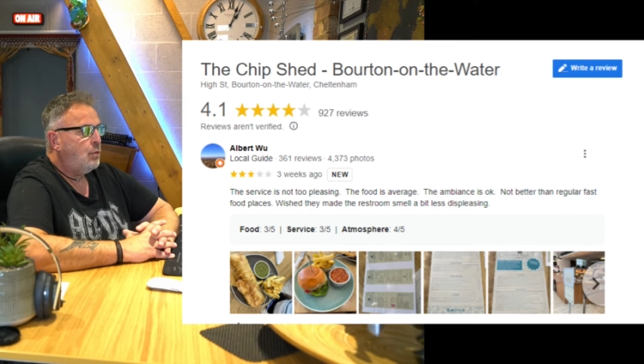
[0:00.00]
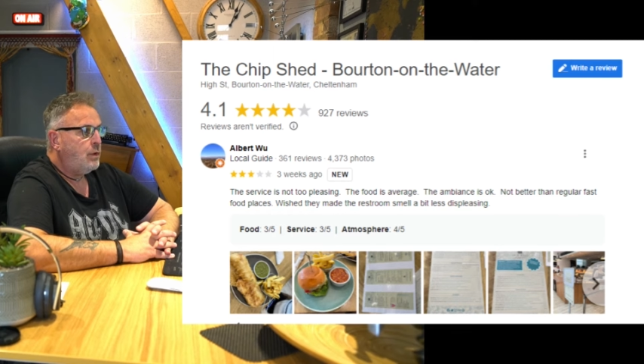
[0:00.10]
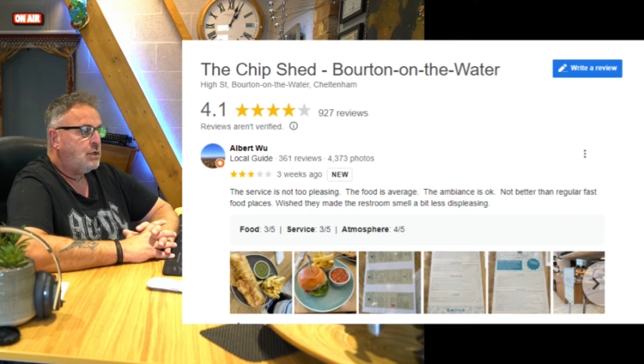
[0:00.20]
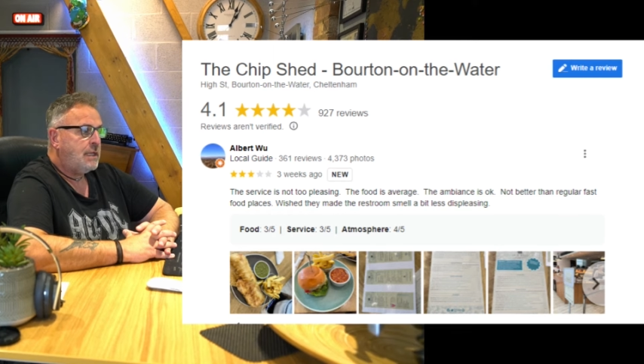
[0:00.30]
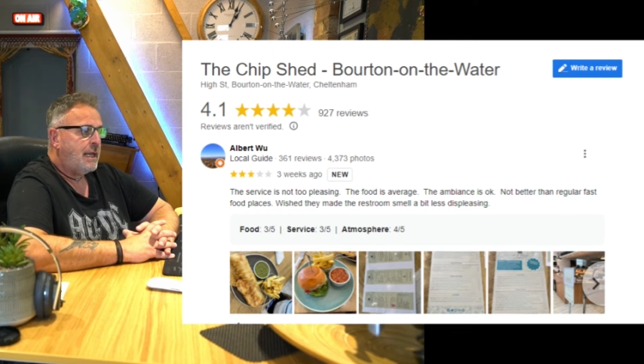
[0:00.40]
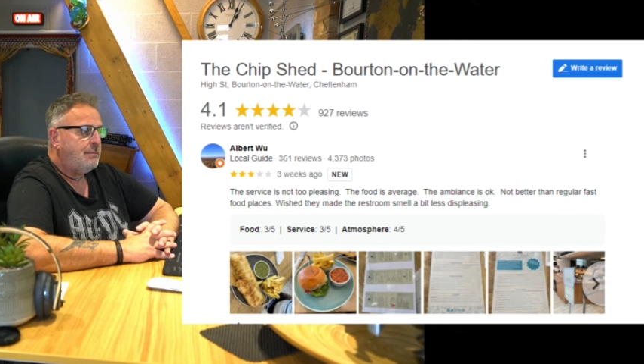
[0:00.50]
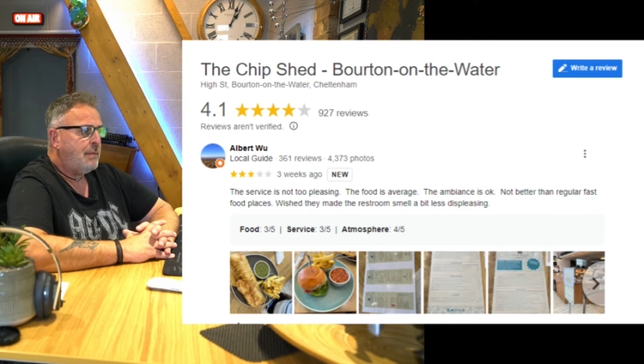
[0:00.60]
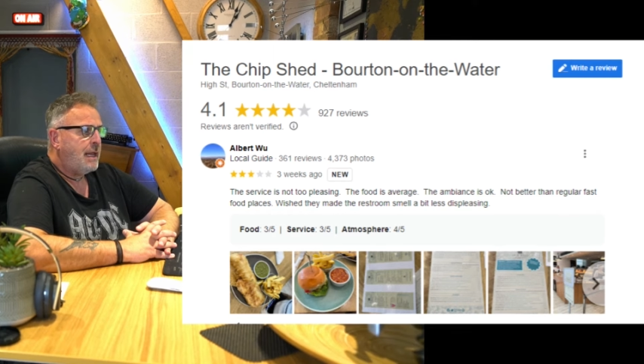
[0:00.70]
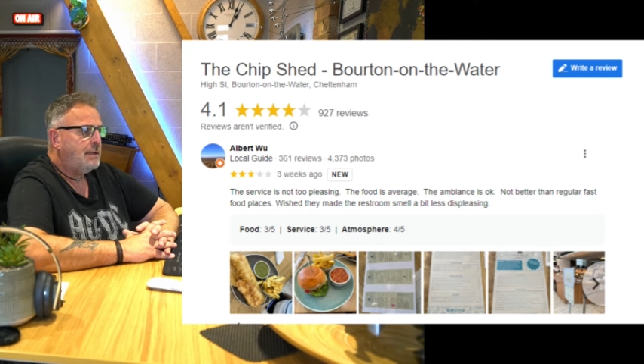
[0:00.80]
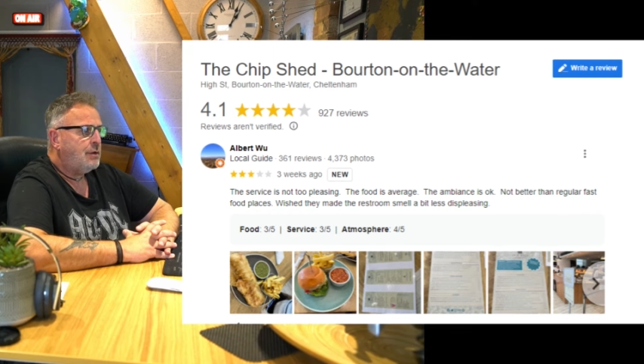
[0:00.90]
Wish they'd
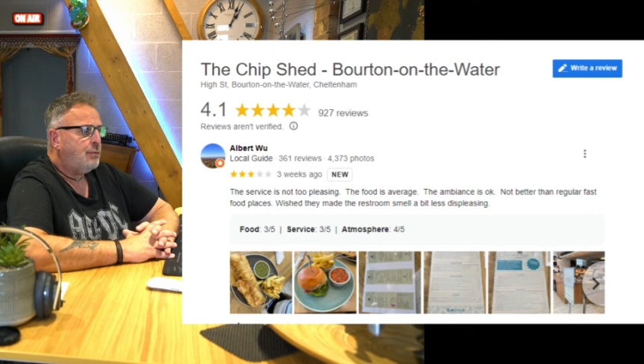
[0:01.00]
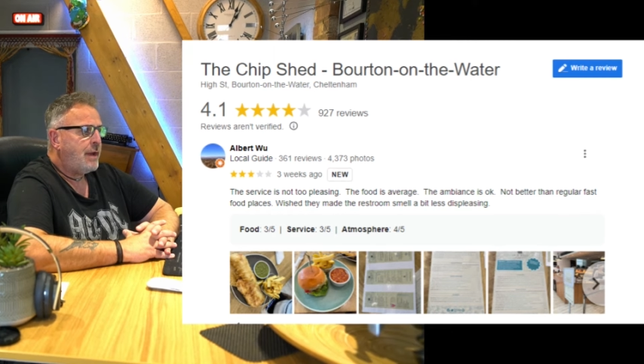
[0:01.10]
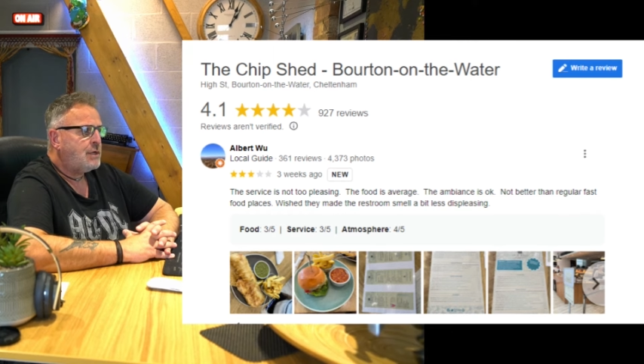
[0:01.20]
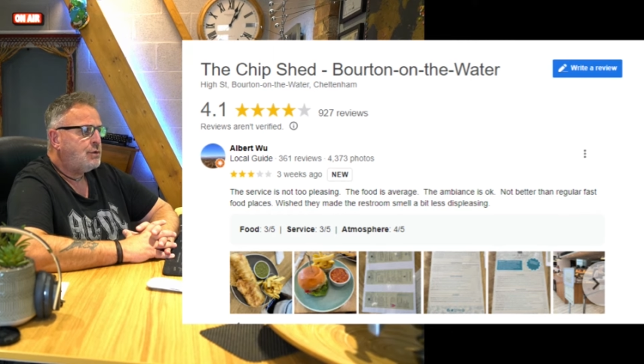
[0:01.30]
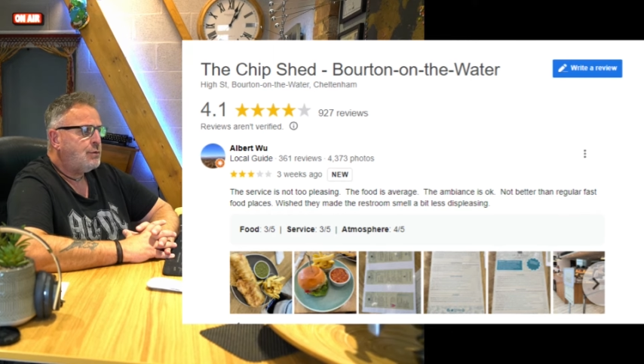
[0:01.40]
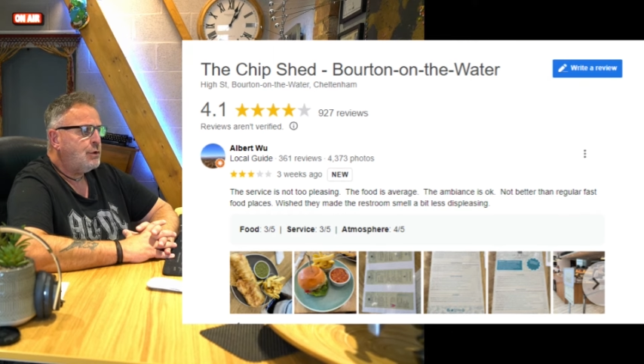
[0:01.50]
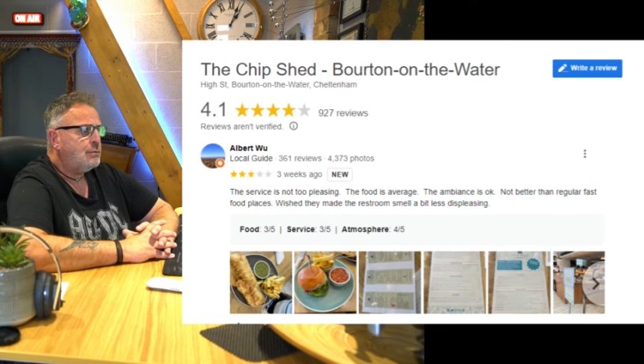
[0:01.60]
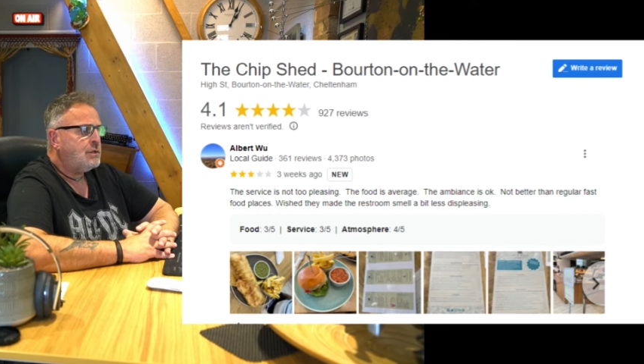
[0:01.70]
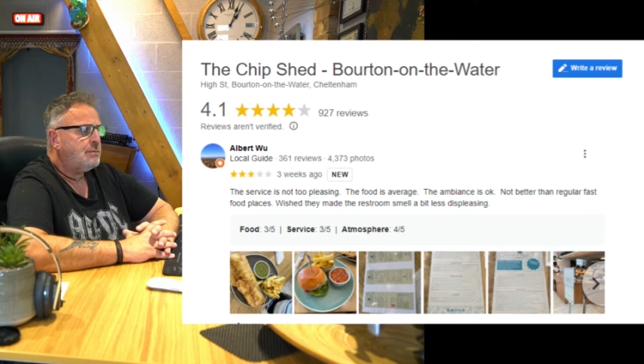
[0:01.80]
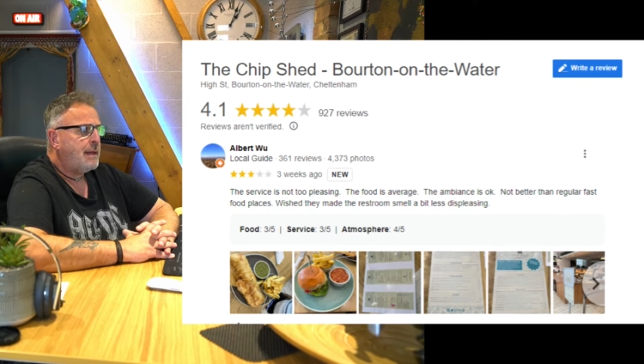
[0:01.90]
made the
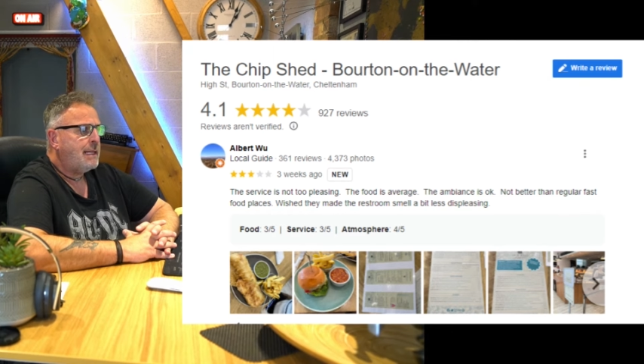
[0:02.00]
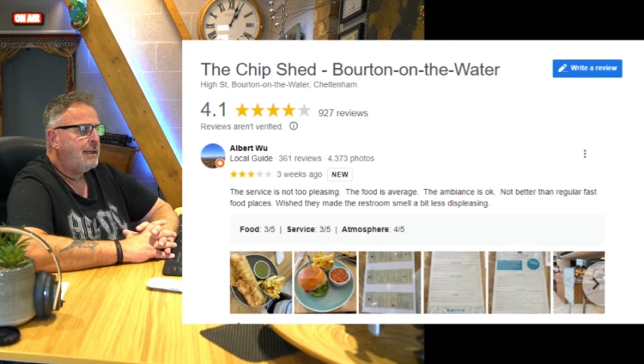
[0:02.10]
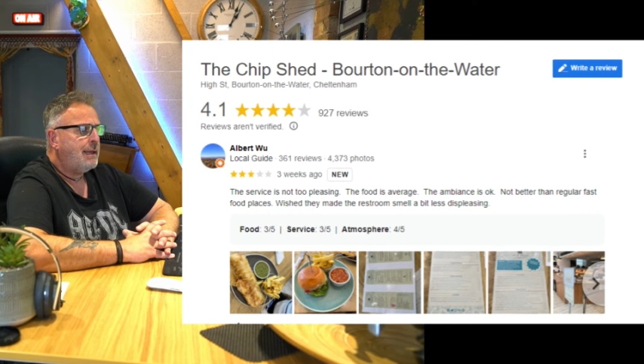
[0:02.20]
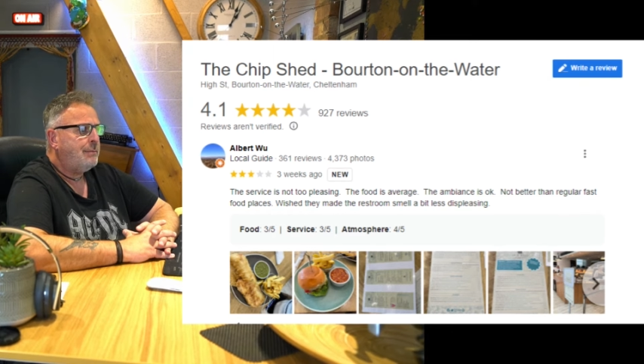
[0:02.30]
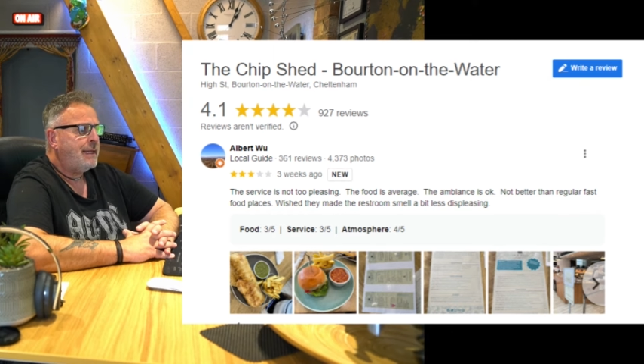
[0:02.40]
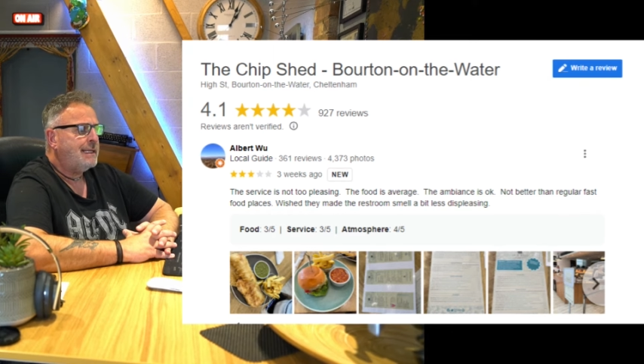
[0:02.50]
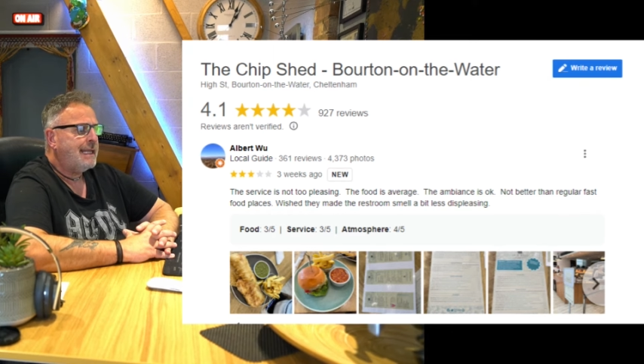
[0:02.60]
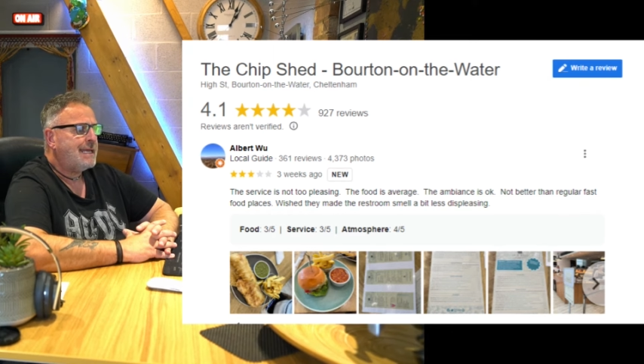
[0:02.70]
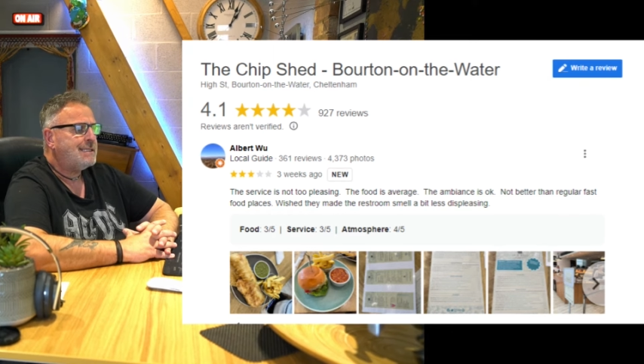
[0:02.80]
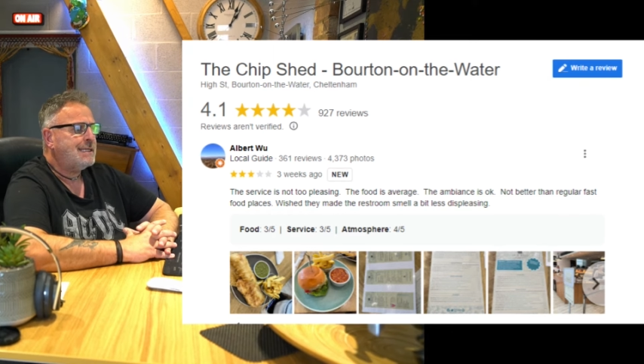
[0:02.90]
restrooms smell a bit
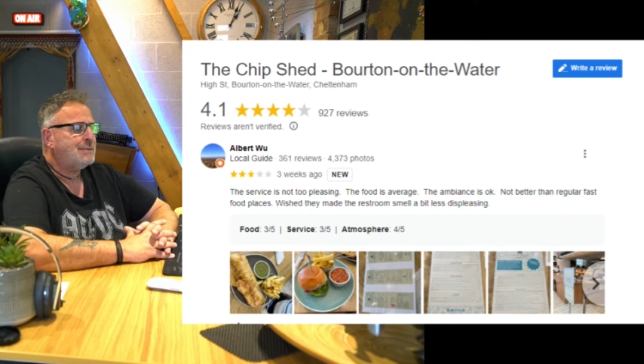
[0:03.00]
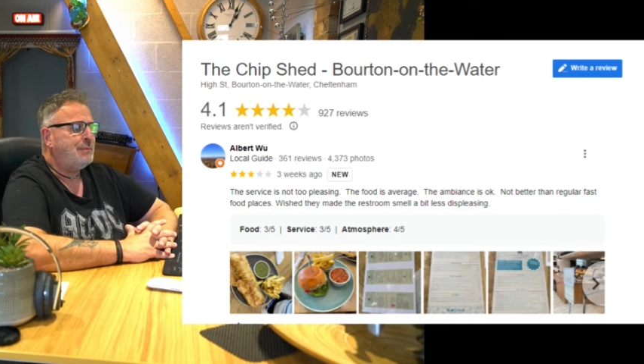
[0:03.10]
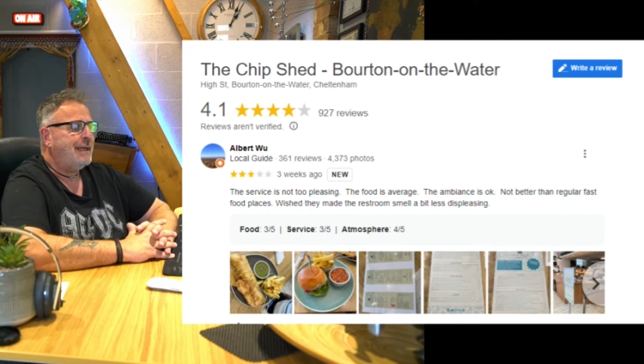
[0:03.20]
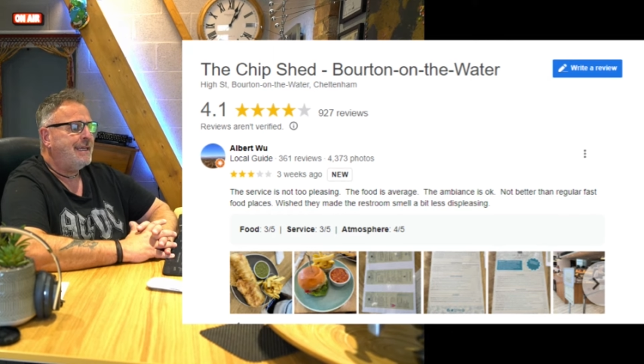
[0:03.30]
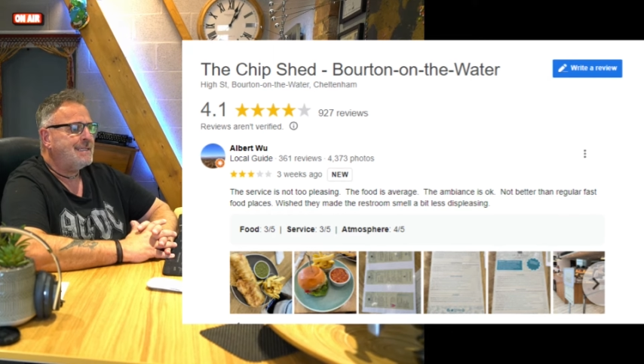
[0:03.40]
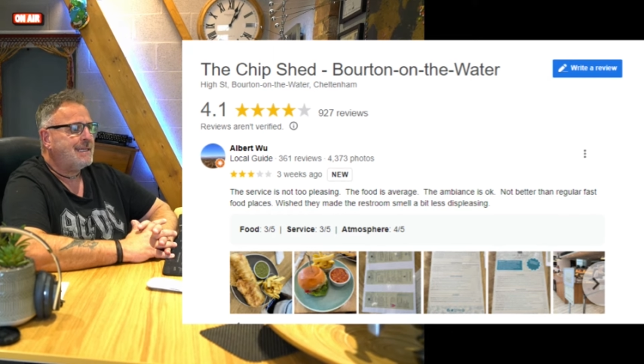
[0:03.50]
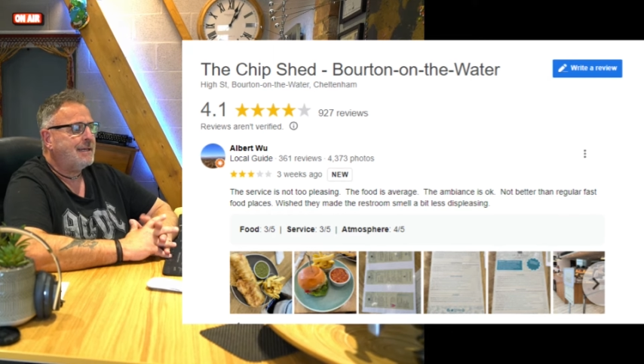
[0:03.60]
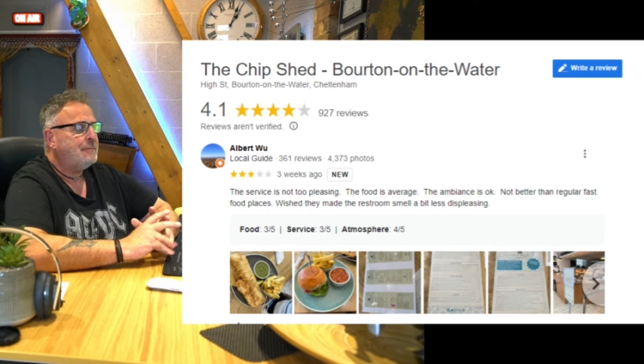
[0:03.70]
less displeasing.